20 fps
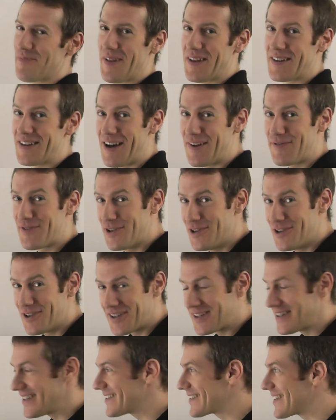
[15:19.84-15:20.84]
Now if you
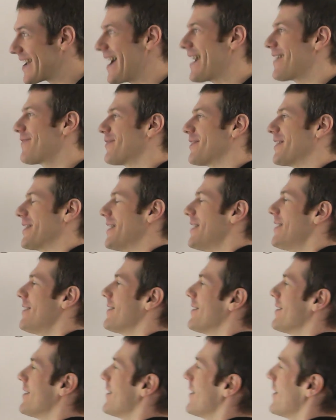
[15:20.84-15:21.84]
look at this carefully,
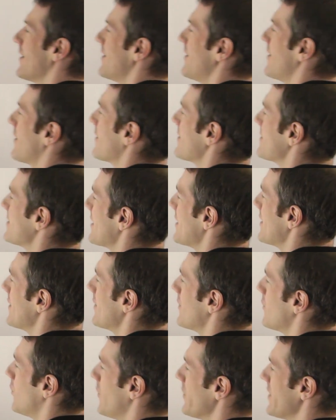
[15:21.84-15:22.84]
you can see
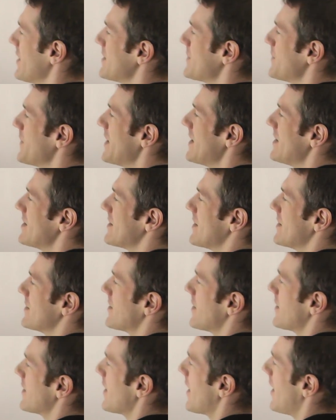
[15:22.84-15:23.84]
what this means is
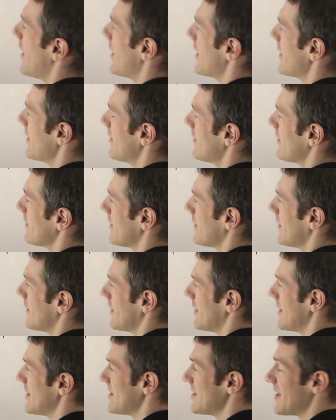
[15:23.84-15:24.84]
that the I
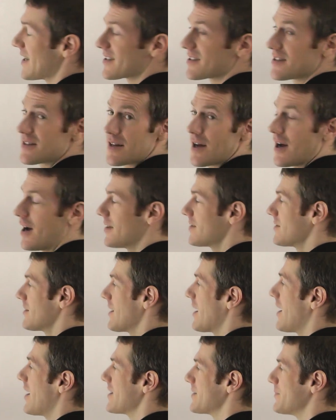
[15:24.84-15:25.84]
is next to the r, so
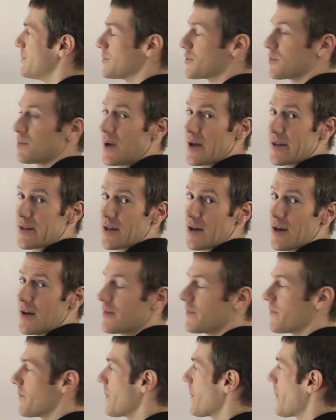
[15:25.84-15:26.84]
the I is multiplying the
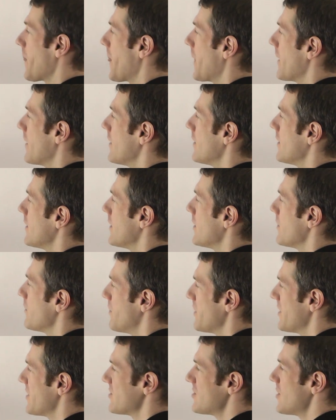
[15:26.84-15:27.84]
r,
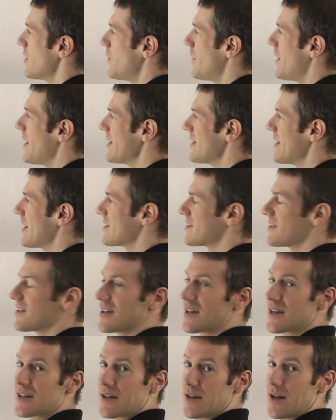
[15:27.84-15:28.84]
but there's no I next to
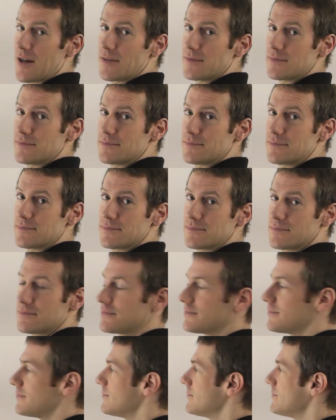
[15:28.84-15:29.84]
the little r.
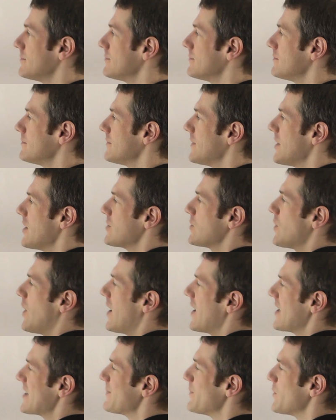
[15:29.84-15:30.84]
So
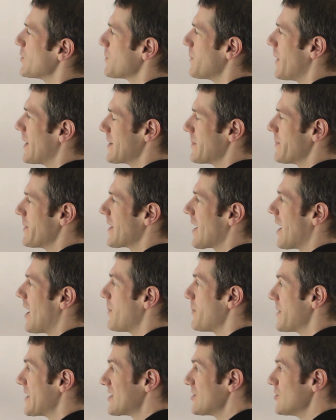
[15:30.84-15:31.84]
I is multiplying the big
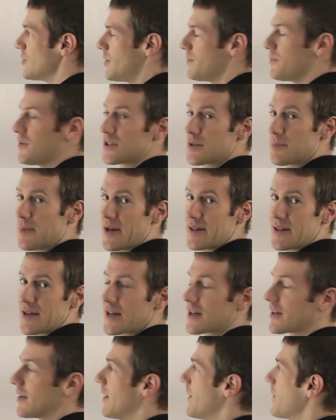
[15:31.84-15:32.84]
R, but it's not multiplying the
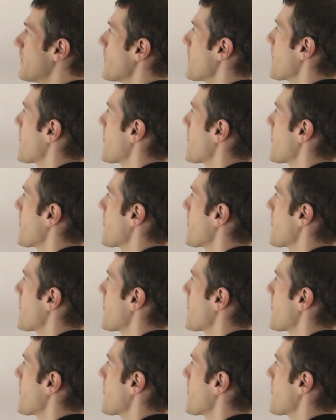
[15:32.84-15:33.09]
little r.